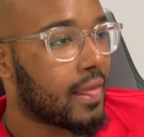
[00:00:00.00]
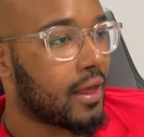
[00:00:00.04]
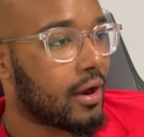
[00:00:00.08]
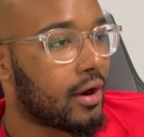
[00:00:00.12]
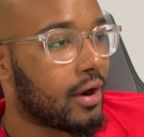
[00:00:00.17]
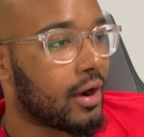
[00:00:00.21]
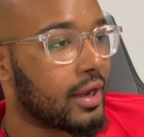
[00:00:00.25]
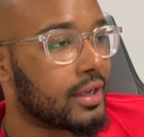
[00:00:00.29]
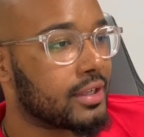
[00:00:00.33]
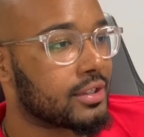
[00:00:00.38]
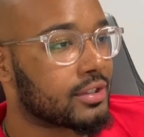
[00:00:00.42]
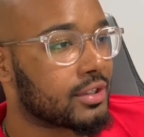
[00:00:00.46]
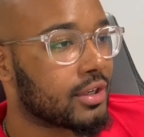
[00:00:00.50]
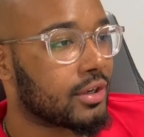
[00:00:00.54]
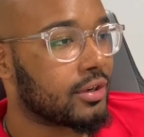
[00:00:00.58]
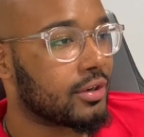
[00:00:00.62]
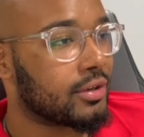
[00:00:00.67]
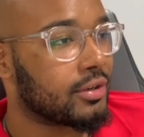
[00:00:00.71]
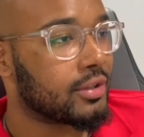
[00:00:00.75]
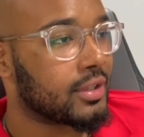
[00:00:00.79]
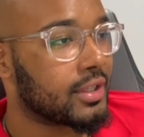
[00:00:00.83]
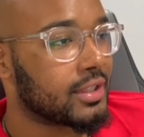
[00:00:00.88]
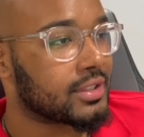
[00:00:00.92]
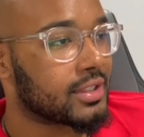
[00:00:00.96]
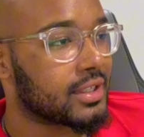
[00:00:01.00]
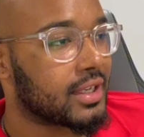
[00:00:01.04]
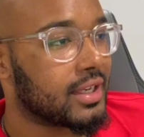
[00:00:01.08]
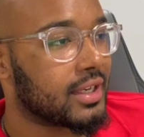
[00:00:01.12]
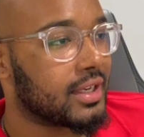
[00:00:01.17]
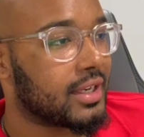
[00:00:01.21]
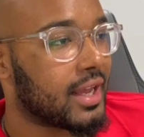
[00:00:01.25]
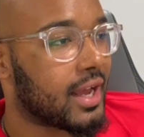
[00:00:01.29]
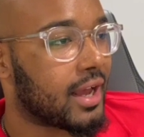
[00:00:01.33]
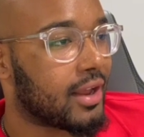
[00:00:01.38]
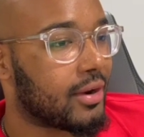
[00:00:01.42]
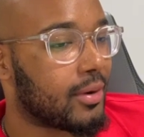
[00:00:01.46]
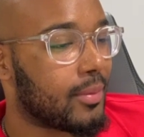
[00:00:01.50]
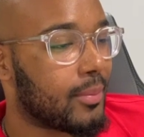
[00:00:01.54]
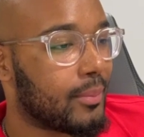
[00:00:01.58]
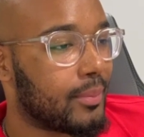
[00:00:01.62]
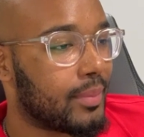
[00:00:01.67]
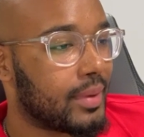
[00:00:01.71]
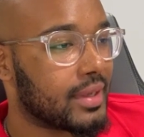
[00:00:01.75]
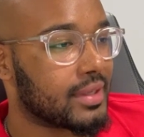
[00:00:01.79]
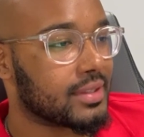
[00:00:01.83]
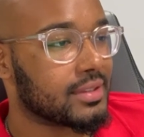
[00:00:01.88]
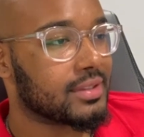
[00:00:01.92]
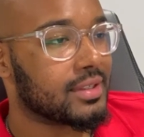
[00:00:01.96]
All right, so let's get down to
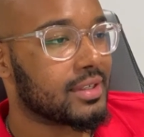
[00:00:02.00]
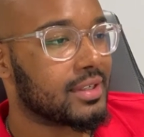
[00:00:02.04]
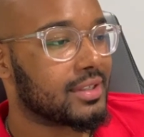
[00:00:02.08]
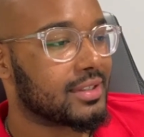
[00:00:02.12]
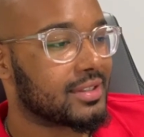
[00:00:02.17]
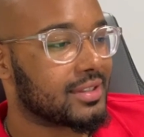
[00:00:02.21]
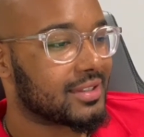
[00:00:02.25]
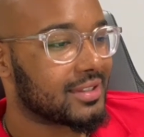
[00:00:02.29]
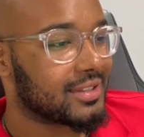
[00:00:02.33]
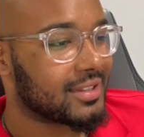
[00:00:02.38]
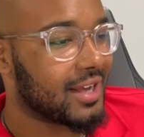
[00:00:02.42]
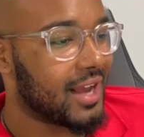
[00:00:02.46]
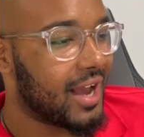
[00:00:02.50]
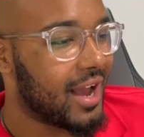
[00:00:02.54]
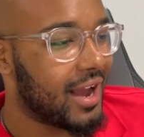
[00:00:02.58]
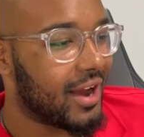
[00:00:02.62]
business.